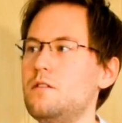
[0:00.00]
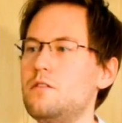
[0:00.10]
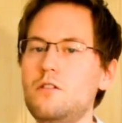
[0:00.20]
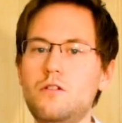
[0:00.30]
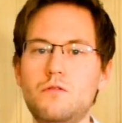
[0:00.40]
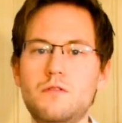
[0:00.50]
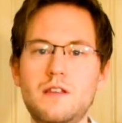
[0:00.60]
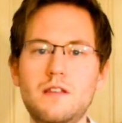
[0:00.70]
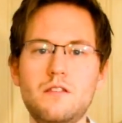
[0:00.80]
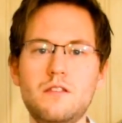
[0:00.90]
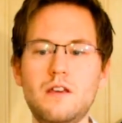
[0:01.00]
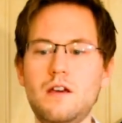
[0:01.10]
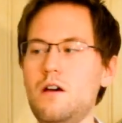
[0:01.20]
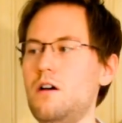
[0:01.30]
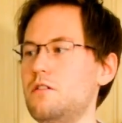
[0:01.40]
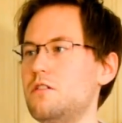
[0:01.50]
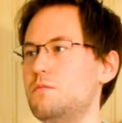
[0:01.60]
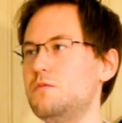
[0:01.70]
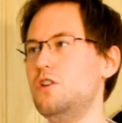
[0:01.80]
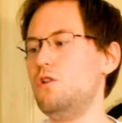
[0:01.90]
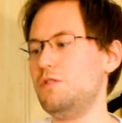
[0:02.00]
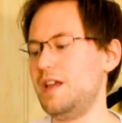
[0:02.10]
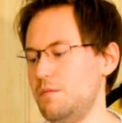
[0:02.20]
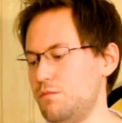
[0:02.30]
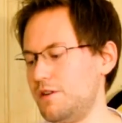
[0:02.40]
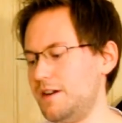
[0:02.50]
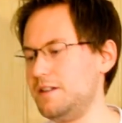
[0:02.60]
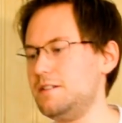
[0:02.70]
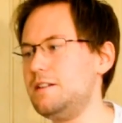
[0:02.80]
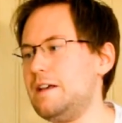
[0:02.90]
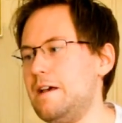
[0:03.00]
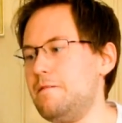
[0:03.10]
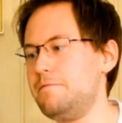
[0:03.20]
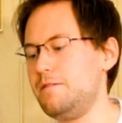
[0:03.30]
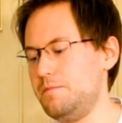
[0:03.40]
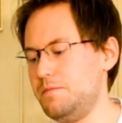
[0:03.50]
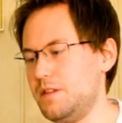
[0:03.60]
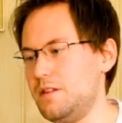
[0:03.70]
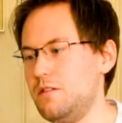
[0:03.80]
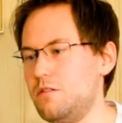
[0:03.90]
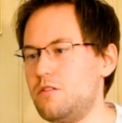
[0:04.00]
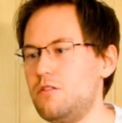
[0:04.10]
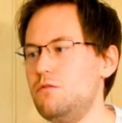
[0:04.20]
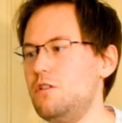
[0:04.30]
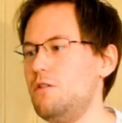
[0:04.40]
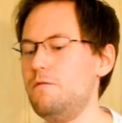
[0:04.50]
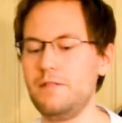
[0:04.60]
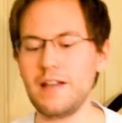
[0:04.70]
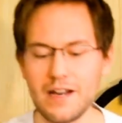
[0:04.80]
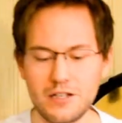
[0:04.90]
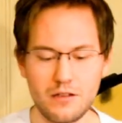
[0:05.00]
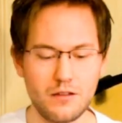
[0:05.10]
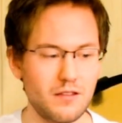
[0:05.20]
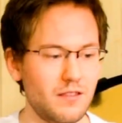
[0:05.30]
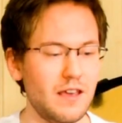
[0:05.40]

So these are some no-name brand studio flashes.